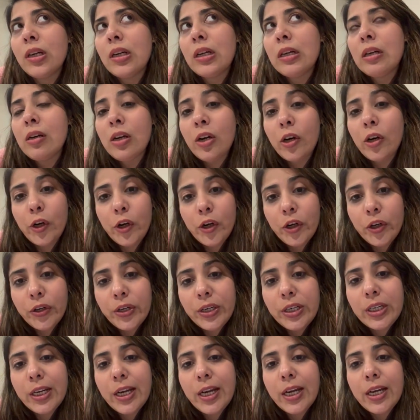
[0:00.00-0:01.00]

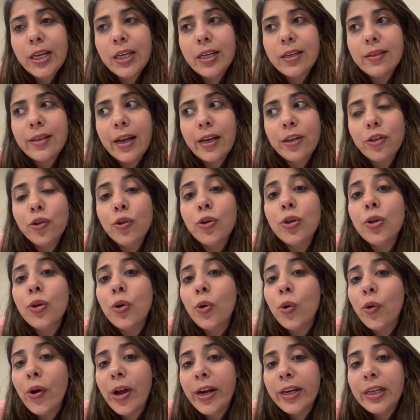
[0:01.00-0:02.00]
learners is that you
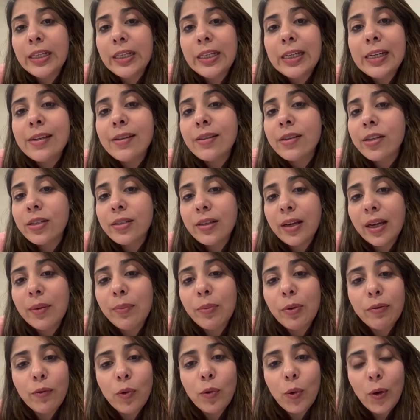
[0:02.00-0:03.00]
know at least the type
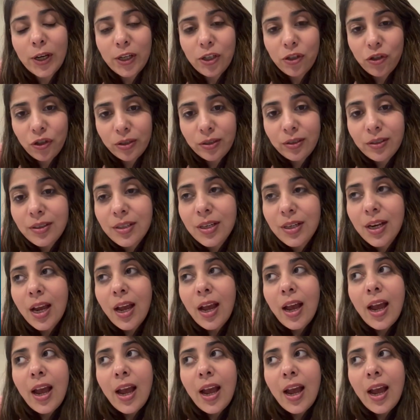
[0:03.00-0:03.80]
of questions,